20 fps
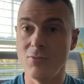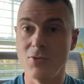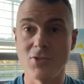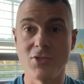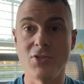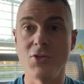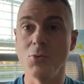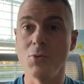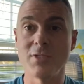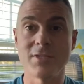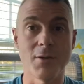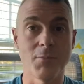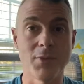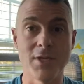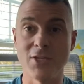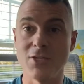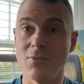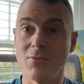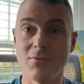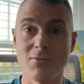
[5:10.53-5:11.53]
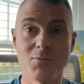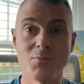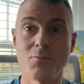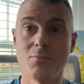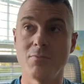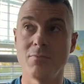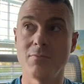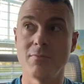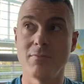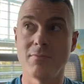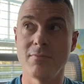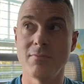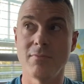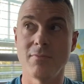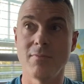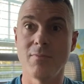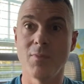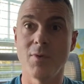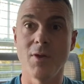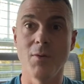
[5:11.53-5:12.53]
just doing something
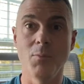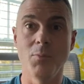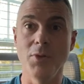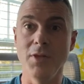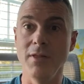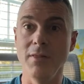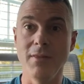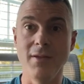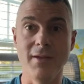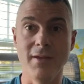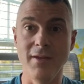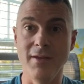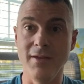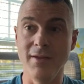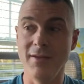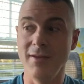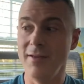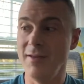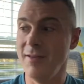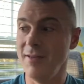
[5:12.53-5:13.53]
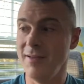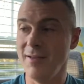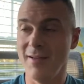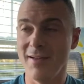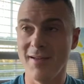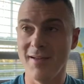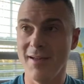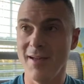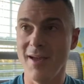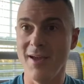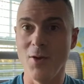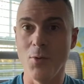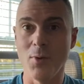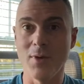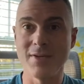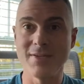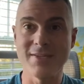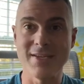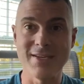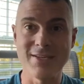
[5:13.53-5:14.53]
completely, I
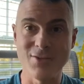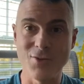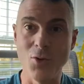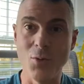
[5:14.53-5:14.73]
don't want to say